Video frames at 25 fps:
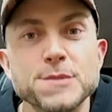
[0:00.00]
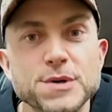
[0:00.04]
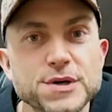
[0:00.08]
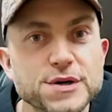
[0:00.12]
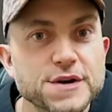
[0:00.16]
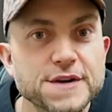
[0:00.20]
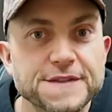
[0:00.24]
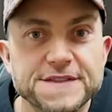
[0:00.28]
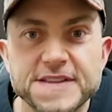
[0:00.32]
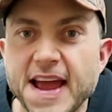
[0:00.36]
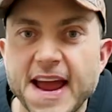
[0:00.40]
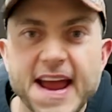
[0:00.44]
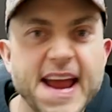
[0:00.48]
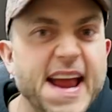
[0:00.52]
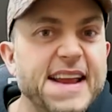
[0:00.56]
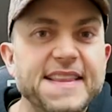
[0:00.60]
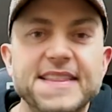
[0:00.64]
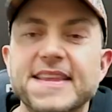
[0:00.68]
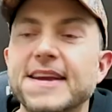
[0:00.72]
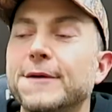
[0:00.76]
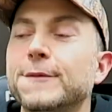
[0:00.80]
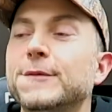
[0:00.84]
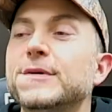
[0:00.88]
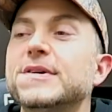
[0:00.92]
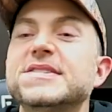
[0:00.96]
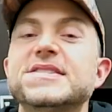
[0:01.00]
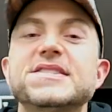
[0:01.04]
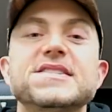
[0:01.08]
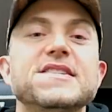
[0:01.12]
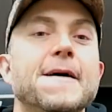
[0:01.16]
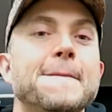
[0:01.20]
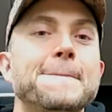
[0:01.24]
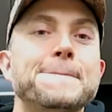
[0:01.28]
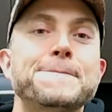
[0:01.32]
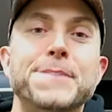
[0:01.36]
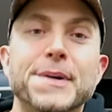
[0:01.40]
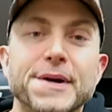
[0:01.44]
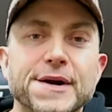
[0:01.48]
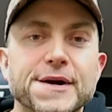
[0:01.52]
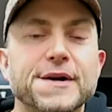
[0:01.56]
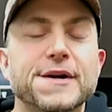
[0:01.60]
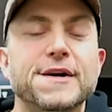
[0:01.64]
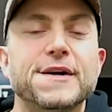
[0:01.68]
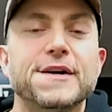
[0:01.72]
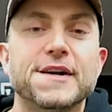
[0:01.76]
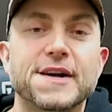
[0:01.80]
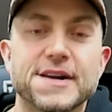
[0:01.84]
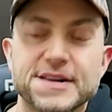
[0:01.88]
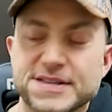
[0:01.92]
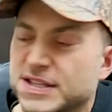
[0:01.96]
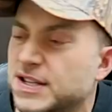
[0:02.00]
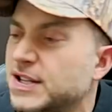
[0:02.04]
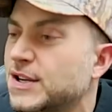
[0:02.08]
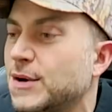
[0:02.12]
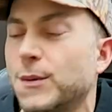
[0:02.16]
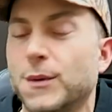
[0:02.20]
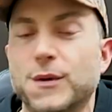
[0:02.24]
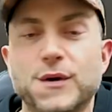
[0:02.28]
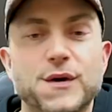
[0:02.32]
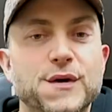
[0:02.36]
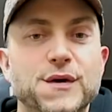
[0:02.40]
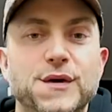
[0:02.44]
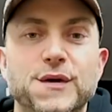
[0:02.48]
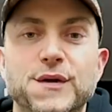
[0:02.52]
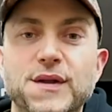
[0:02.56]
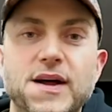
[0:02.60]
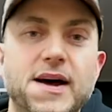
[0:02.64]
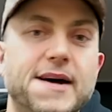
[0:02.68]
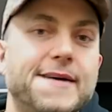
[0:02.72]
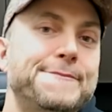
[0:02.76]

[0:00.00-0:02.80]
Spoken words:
moved. There wasn't a bird, a squirrel,